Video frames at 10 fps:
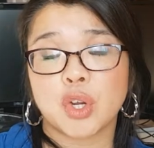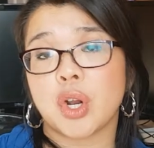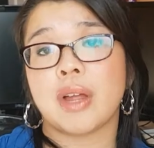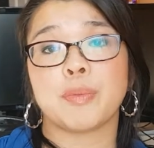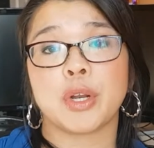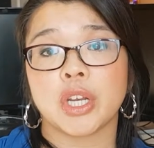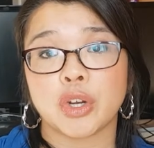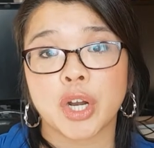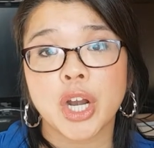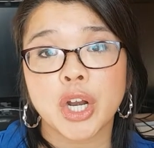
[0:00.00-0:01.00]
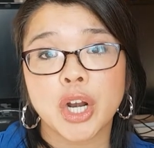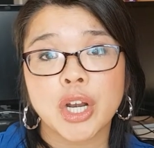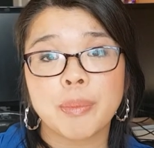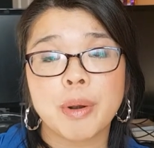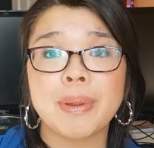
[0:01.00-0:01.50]
for you don't have to put in your credit card
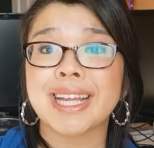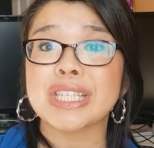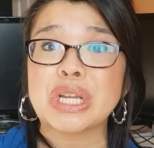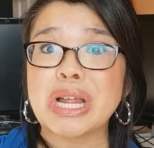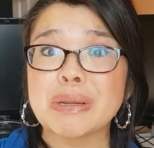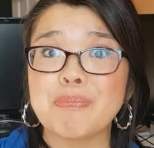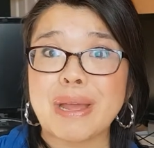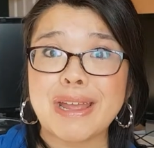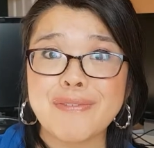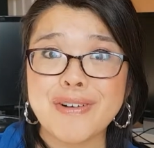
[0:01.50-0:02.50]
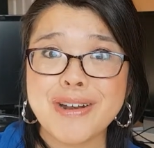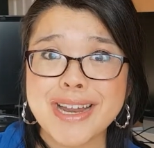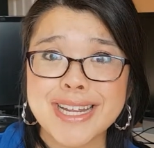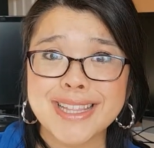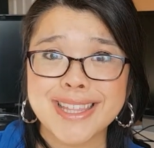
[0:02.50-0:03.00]
number because you don't have to pay for
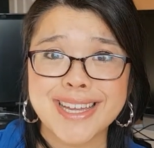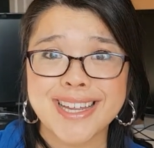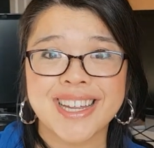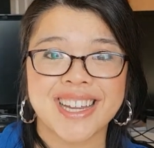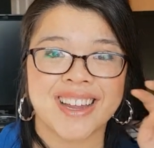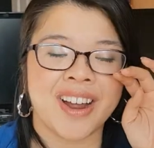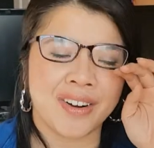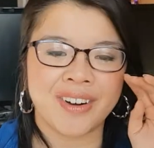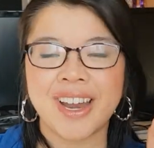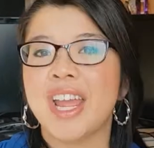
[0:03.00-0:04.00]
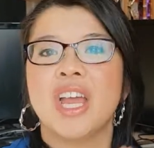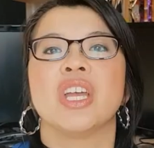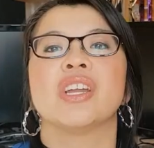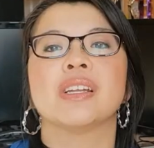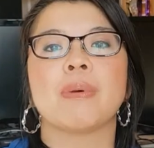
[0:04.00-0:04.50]
anything, all right?
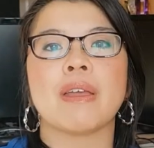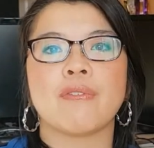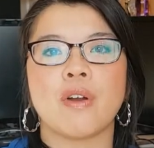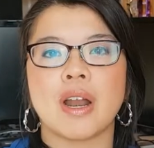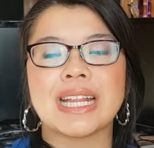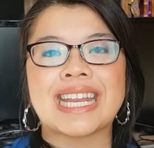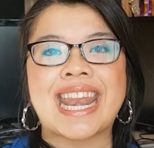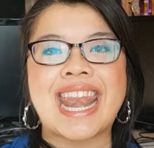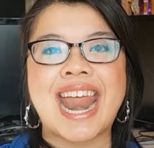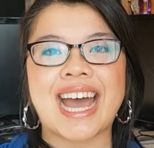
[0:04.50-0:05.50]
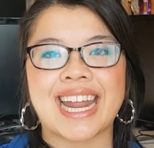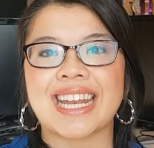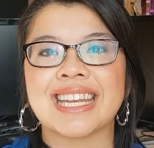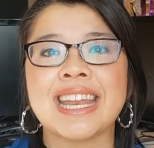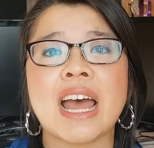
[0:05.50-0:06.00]
You don't have to pay for
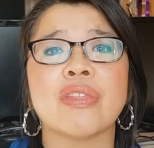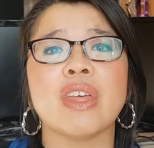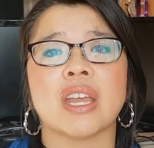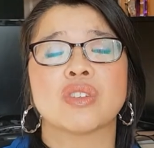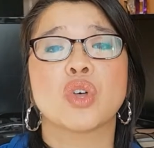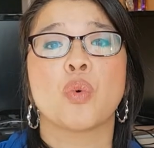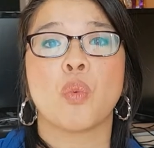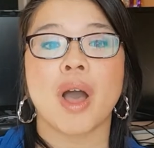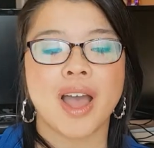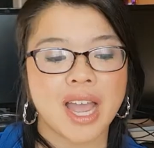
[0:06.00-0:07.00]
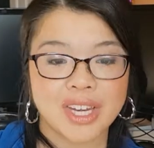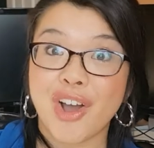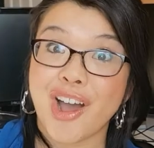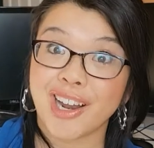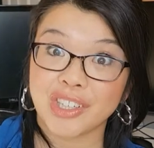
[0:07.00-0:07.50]
nada, nothing. So why
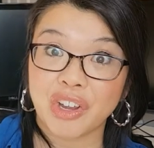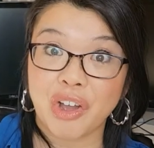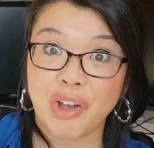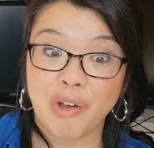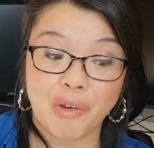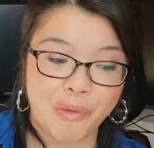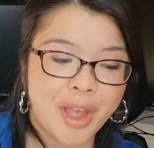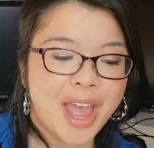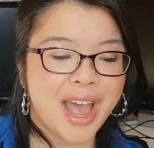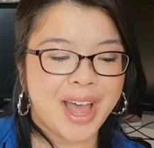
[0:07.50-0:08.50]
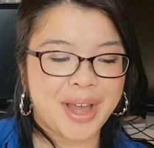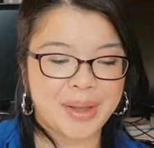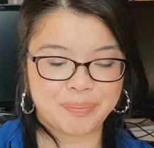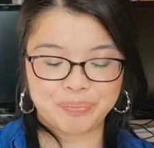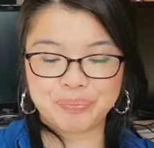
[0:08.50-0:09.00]
not go?
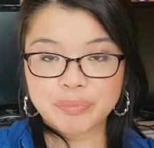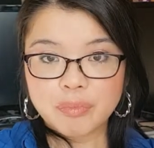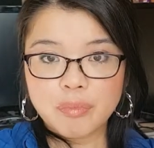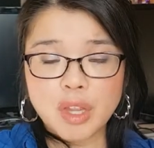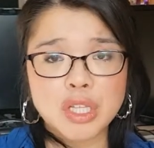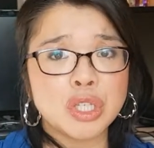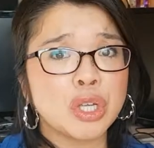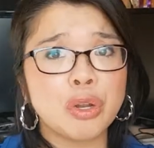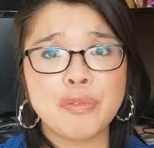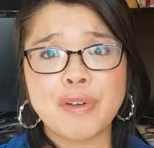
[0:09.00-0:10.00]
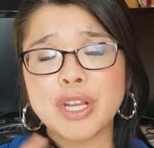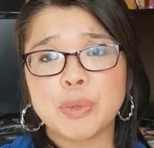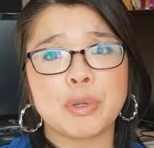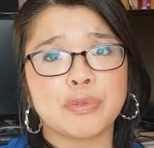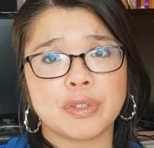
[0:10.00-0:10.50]
So you go to
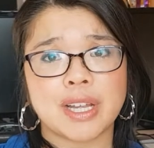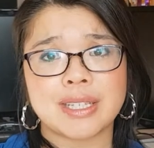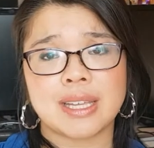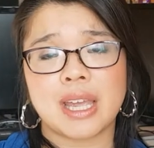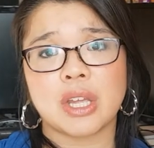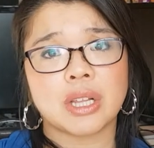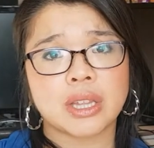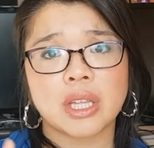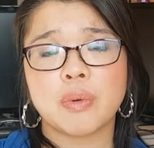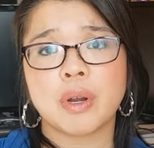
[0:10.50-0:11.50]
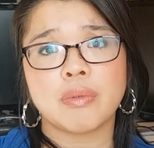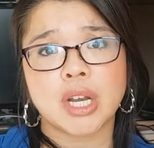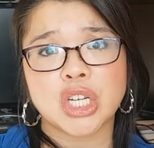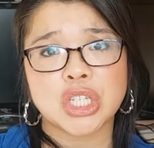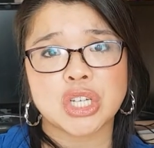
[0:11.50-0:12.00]
findyourbeautiful.ca, you click that you want to
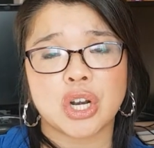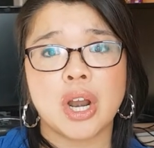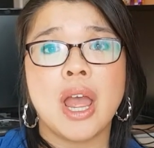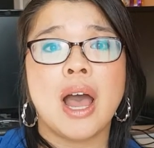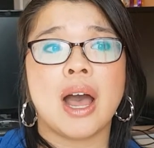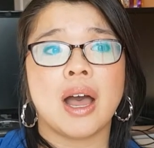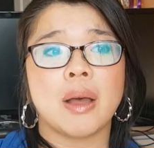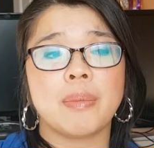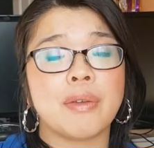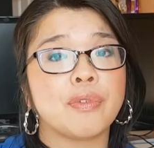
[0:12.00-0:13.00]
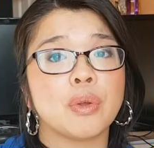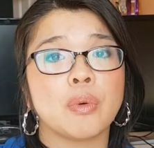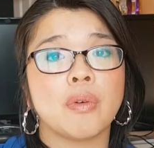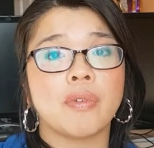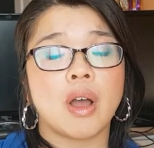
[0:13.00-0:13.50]
register. If
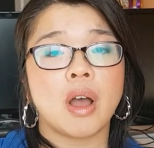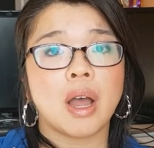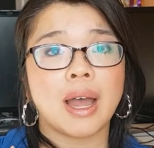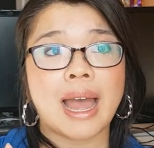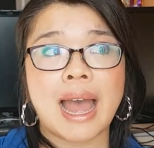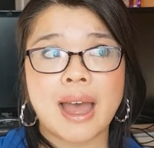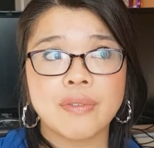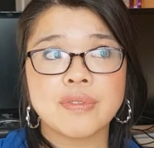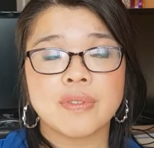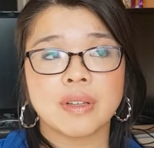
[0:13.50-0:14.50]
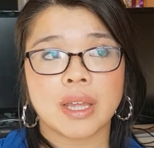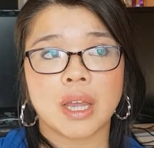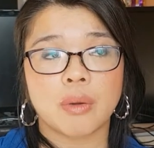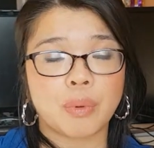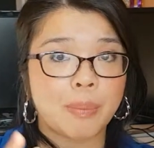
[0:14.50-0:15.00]
you have like
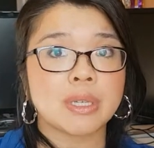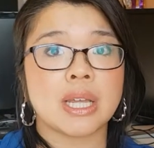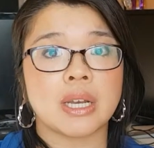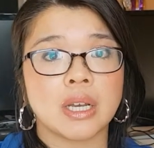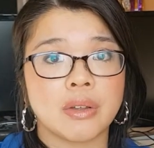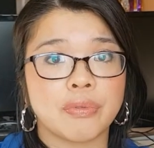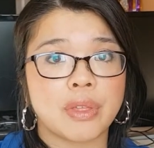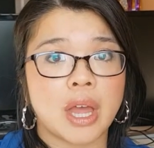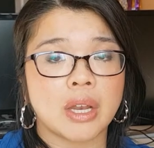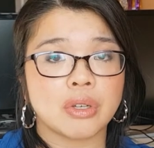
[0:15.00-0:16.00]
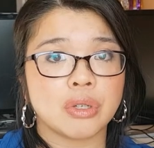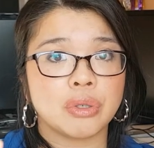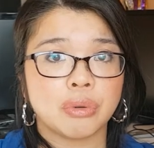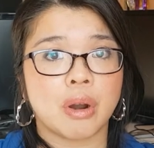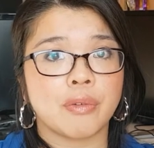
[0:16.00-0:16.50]
a representative that
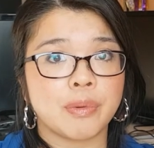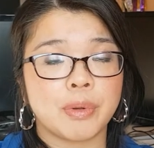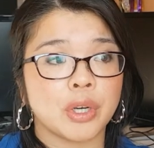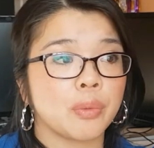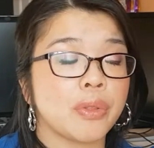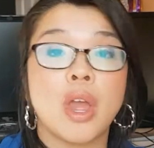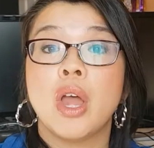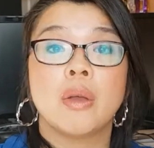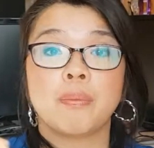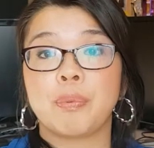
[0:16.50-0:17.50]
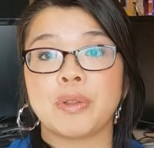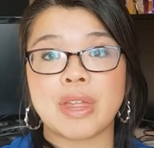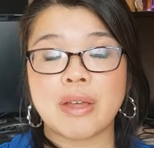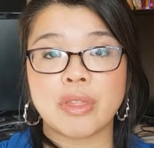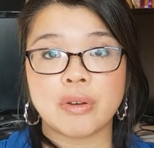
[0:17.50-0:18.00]
you are familiar with, put
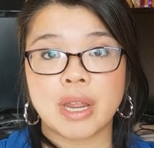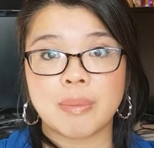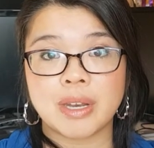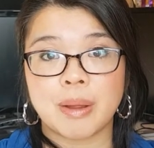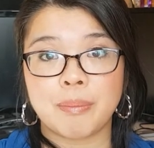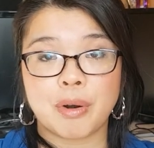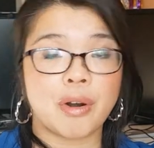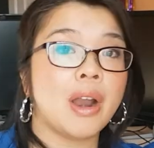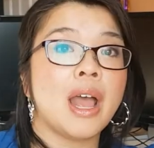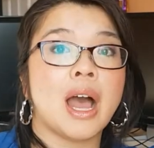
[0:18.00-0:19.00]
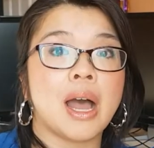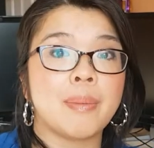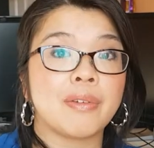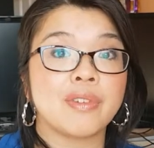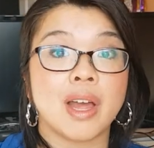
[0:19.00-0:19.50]
down their name and number.
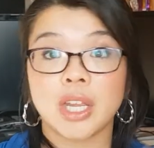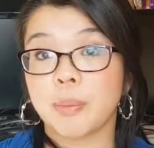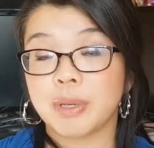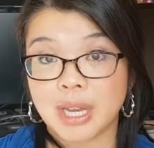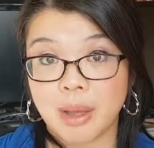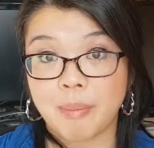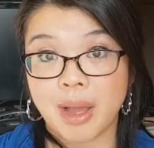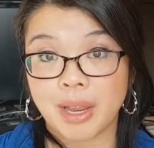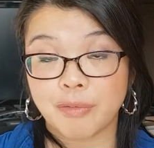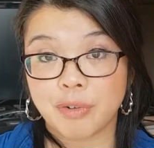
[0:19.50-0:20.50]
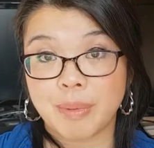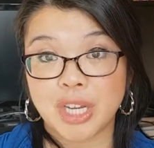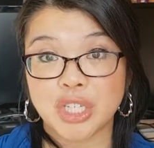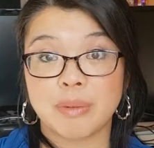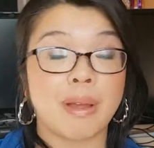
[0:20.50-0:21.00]
If not, you can put down my
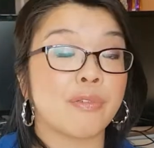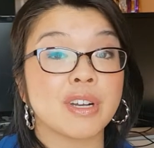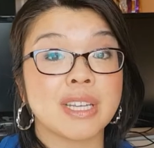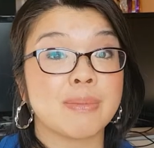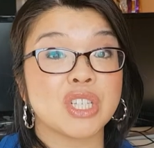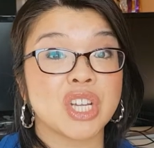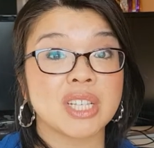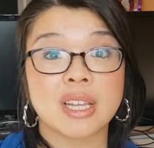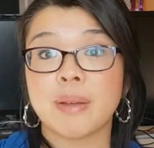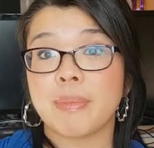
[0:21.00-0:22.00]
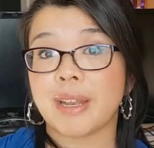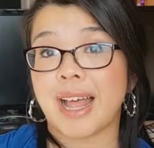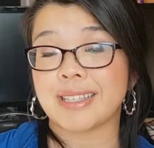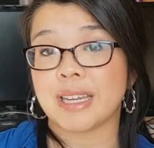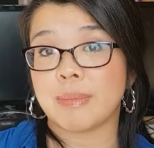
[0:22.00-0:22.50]
information. My first name is Jessica. My
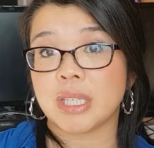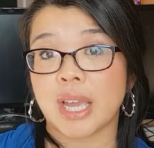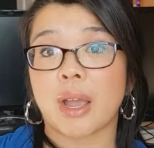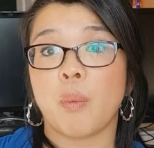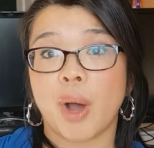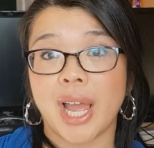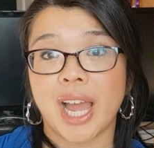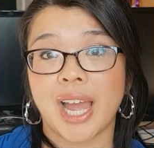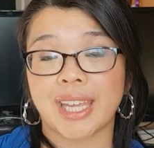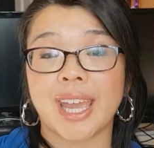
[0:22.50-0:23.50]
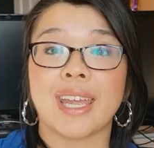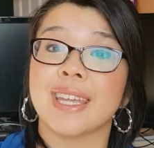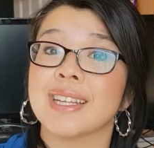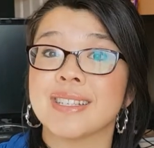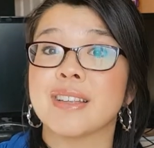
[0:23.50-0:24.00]
last name is Yik, Y-I-K.
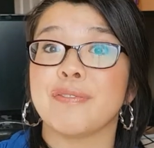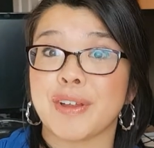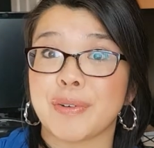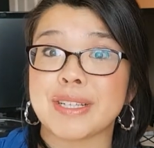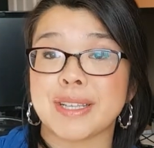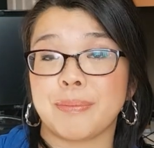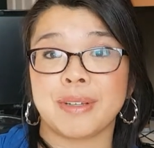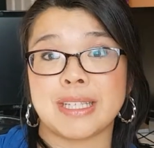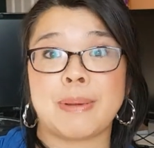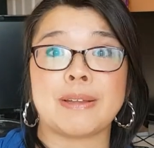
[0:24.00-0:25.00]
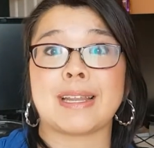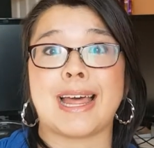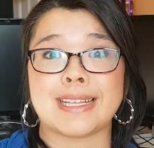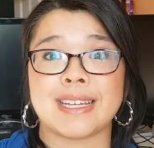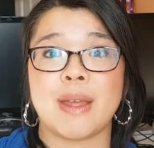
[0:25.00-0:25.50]
Yes, it's a very simply spelled
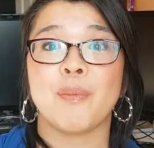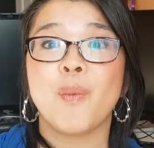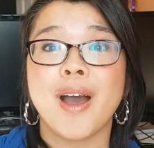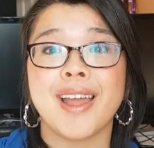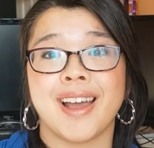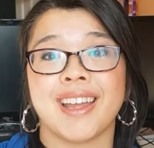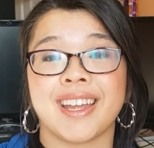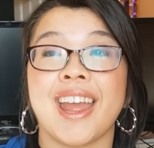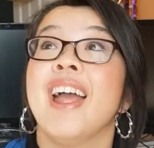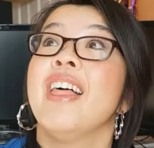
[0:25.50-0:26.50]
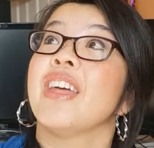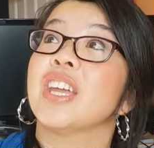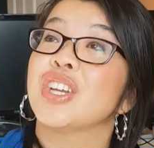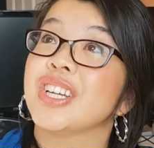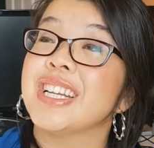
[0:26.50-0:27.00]
last name, Y-I-K.
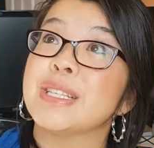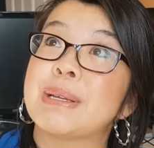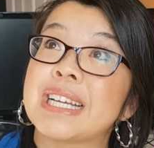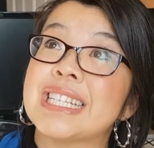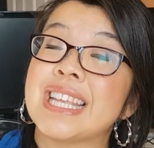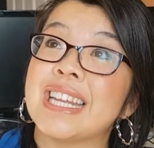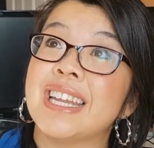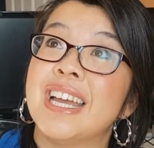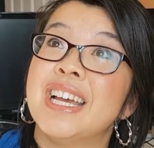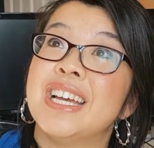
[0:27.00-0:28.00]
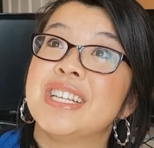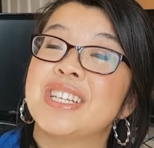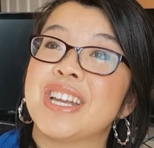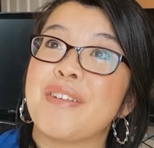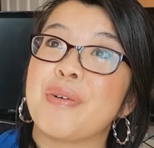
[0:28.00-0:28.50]
Thank goodness, because then
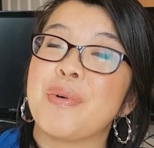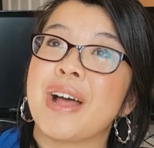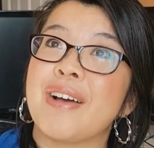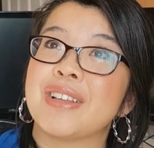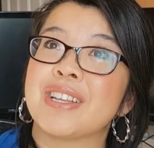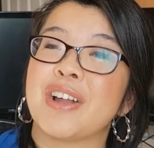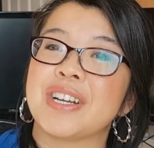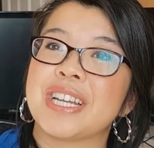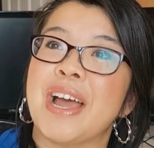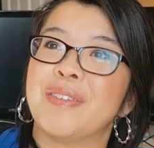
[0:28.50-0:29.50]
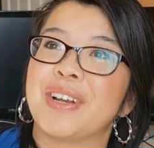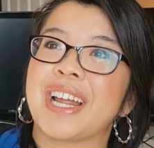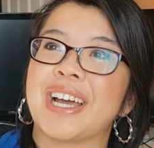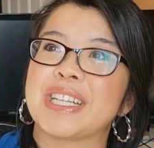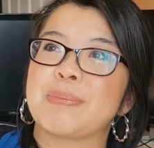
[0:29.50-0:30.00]
Jennifer won't have a hard time
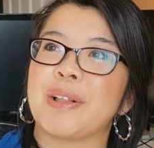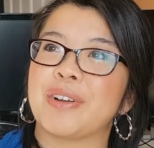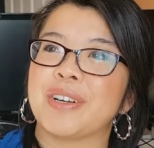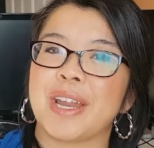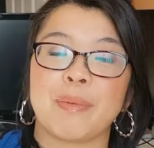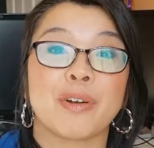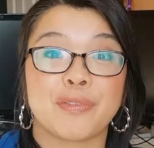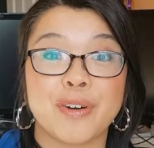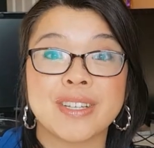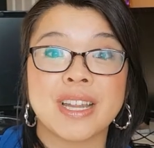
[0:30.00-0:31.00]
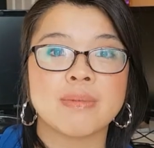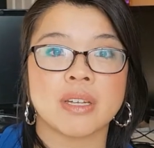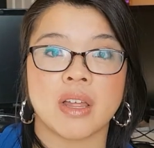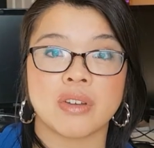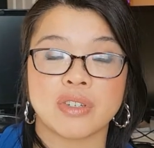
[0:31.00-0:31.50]
learning how to spell her name. Her first name's
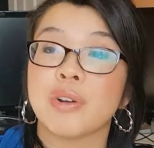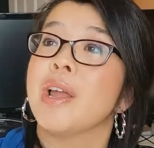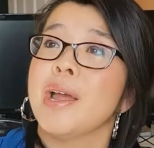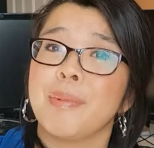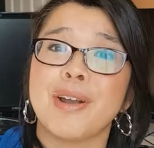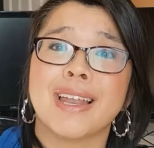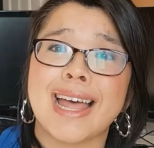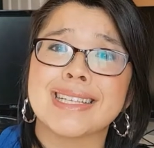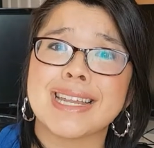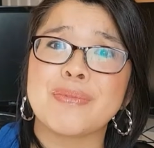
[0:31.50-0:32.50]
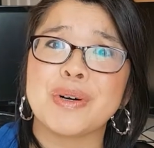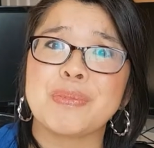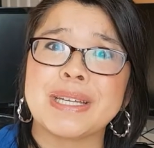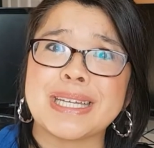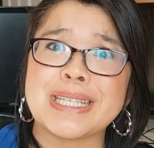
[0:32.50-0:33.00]
another story, but her last name will
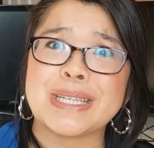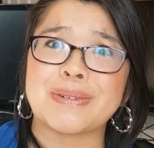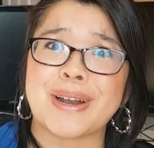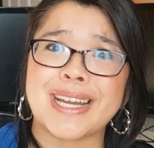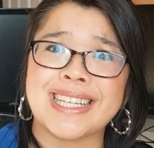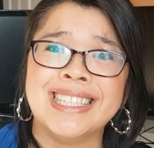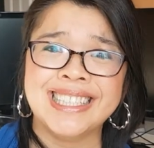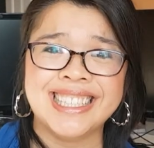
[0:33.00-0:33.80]
be easy, right?